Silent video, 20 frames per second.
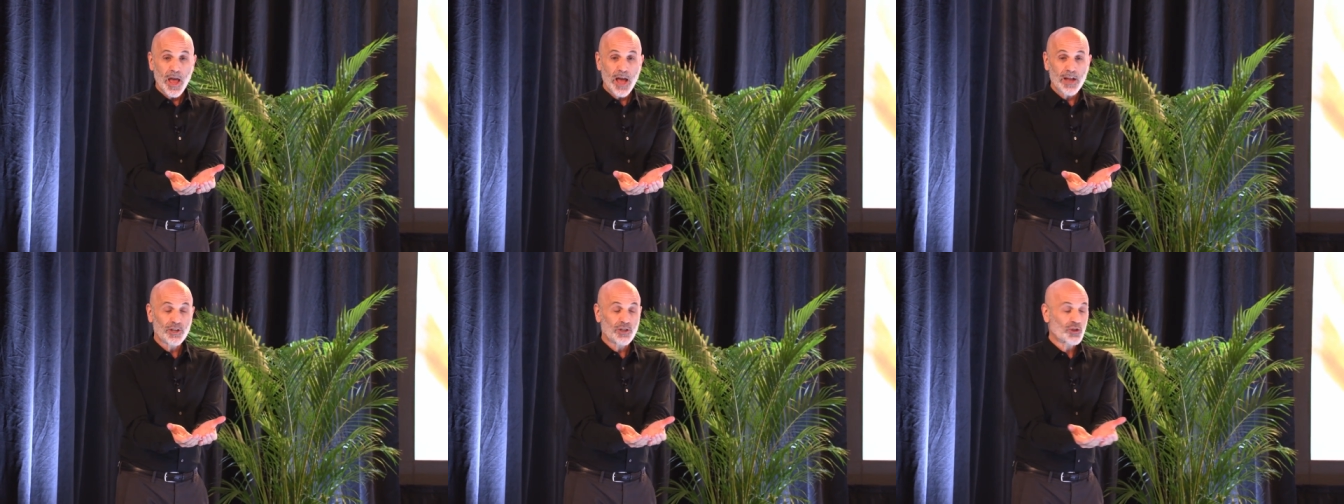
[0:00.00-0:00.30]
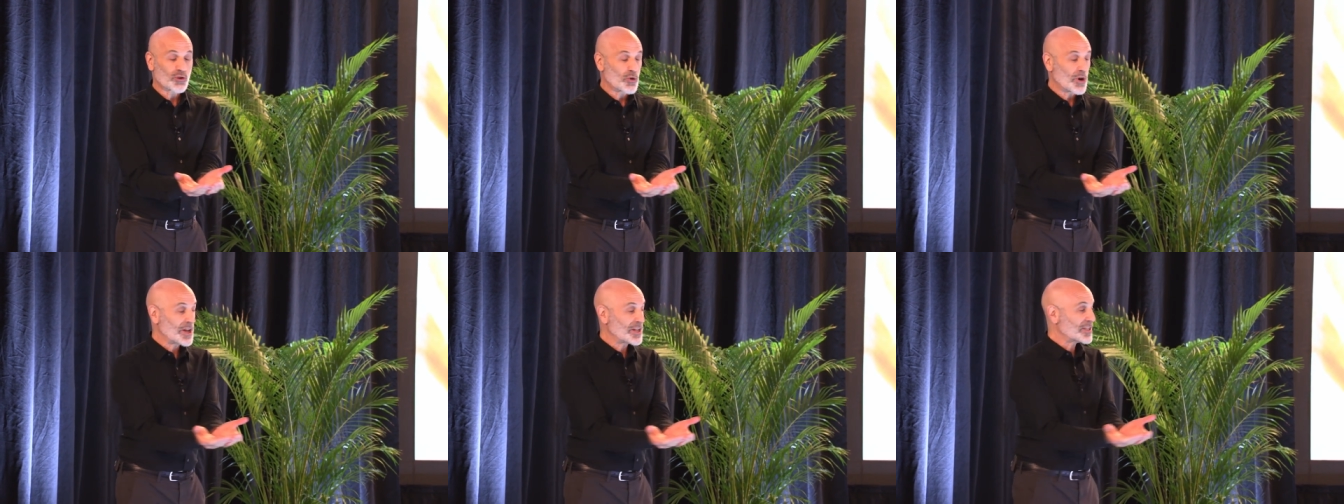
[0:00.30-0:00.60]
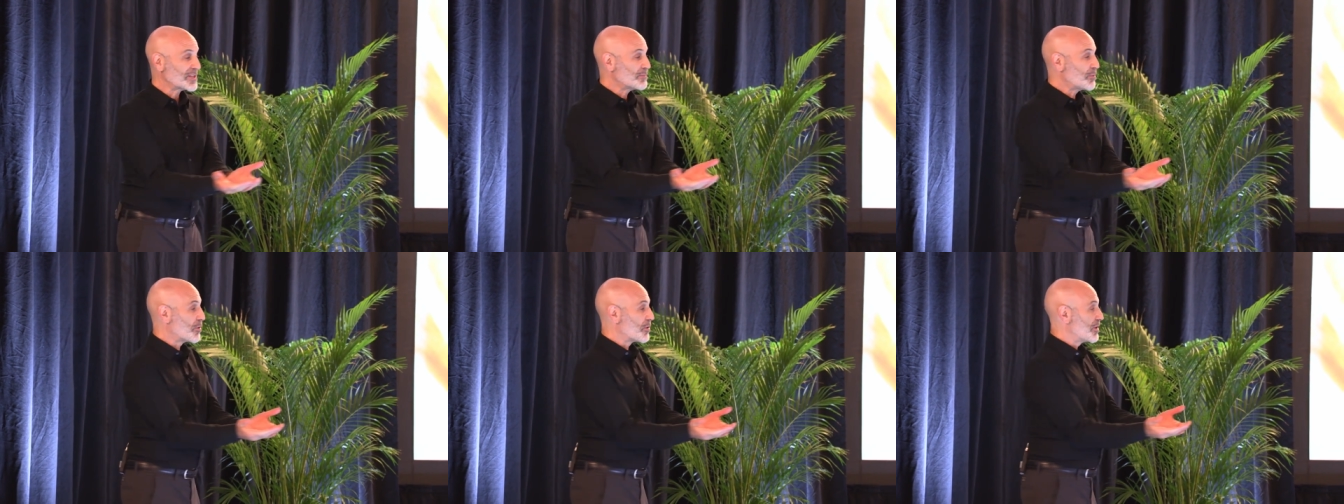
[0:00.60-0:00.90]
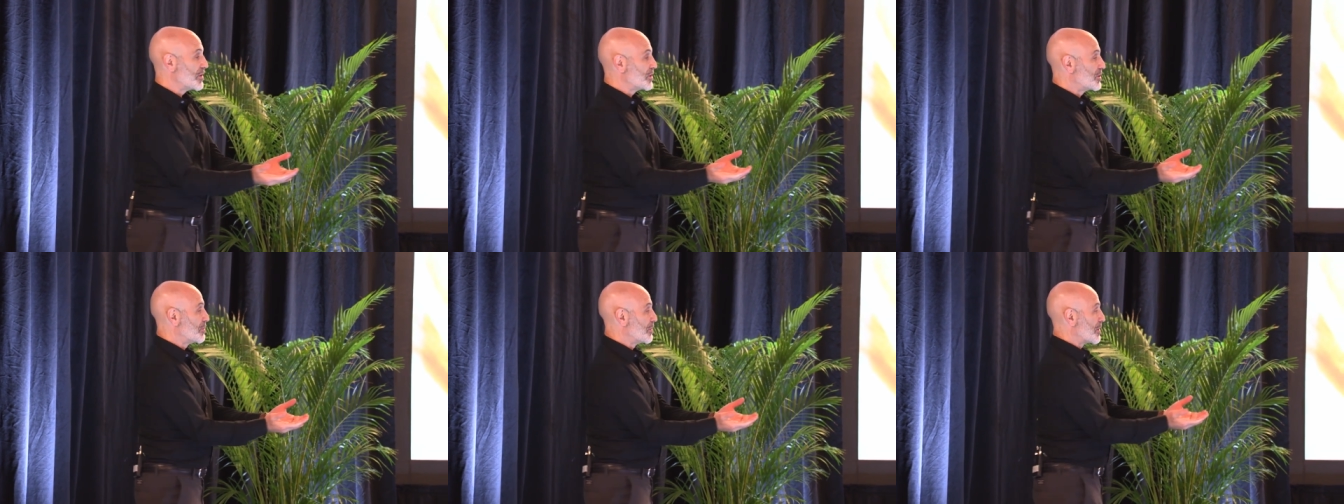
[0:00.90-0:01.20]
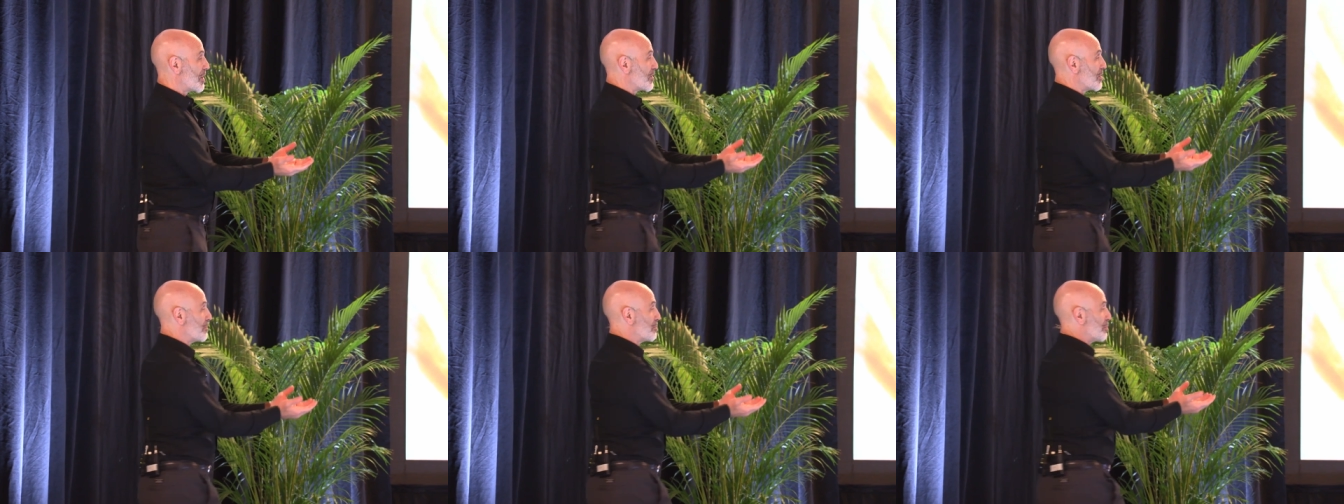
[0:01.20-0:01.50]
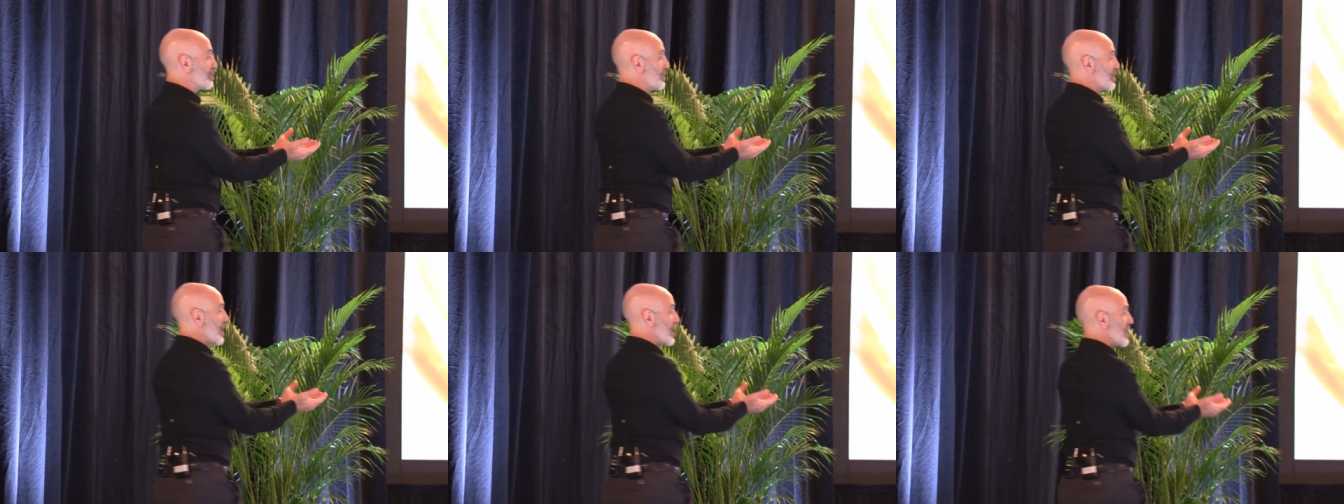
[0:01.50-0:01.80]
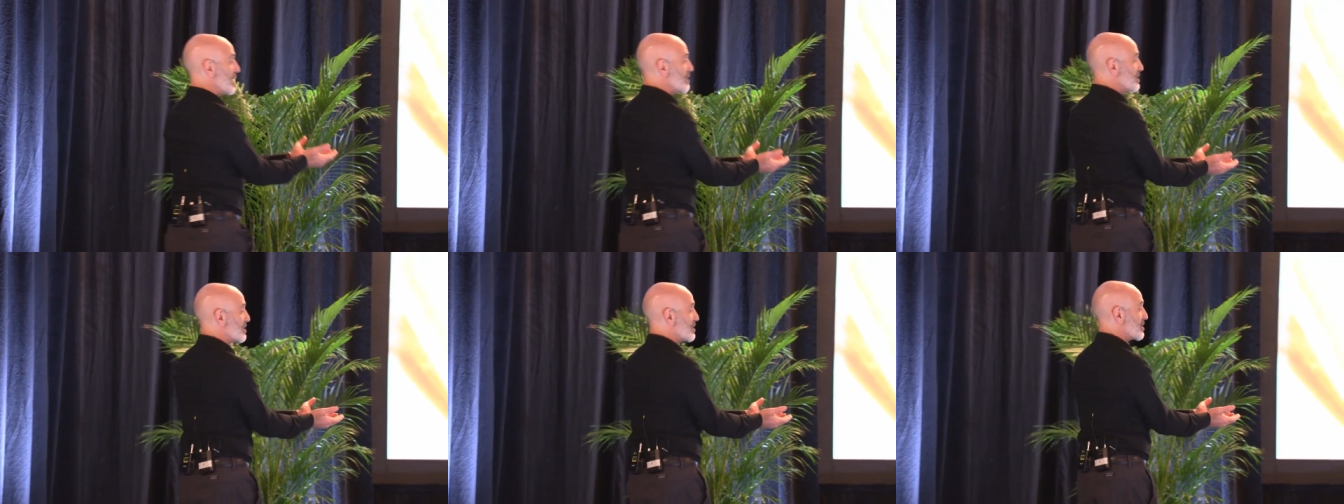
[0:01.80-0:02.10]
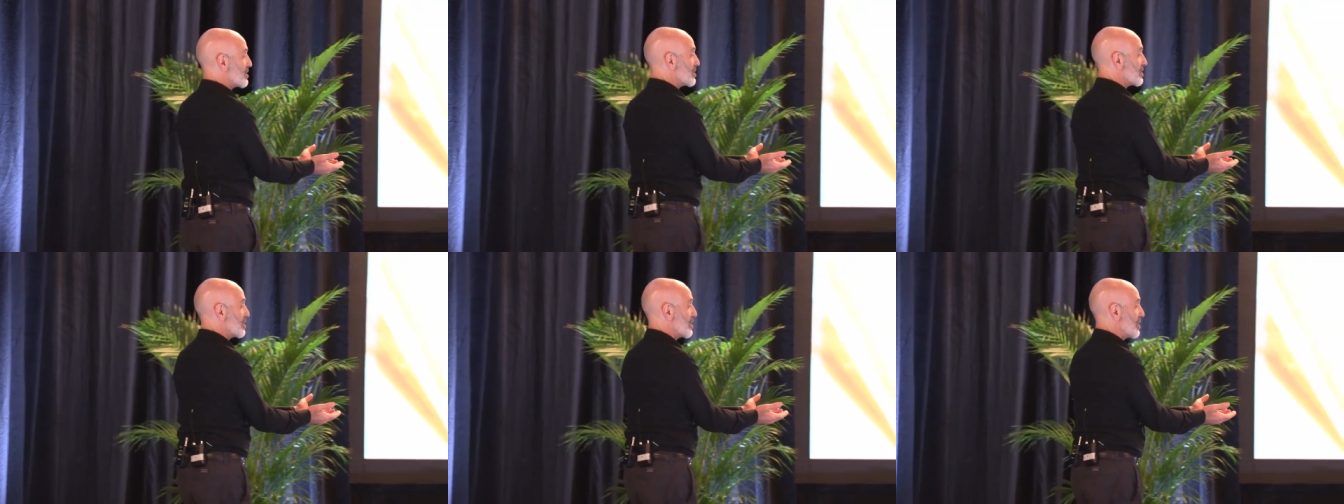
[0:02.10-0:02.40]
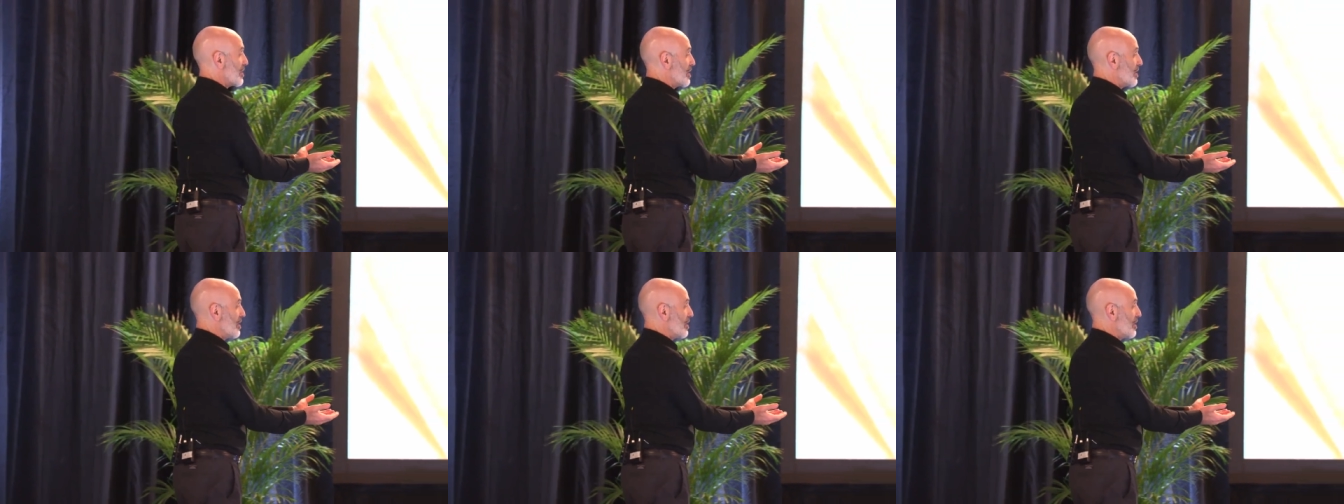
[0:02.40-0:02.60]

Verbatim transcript: and transported to another place